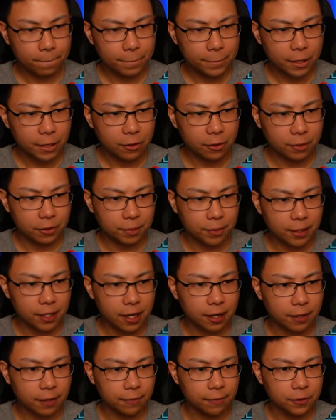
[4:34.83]
Oh, the
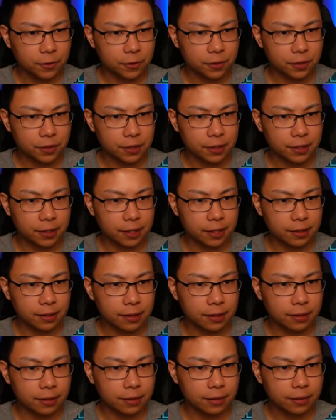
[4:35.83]
Mikage fusions he's getting
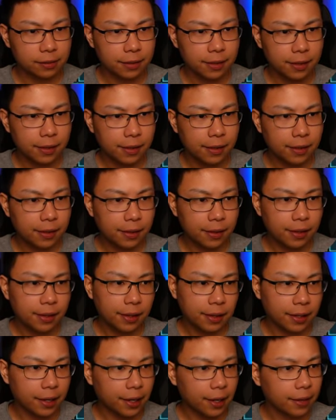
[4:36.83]
together.
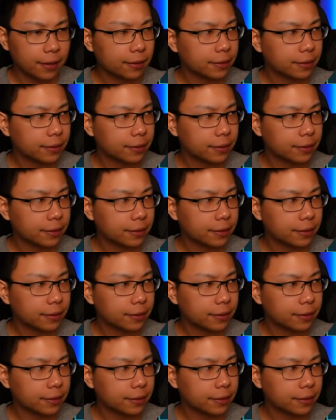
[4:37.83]
Yeah.